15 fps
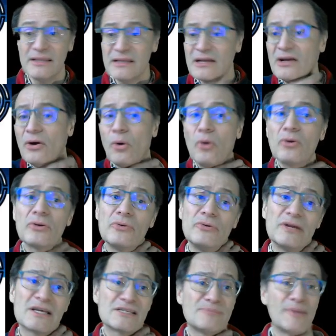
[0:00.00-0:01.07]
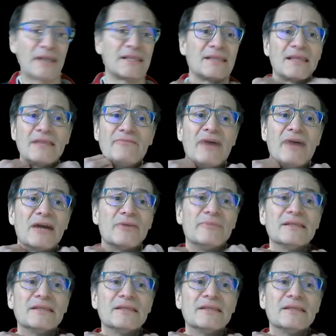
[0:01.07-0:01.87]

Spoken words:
or unexpected environment.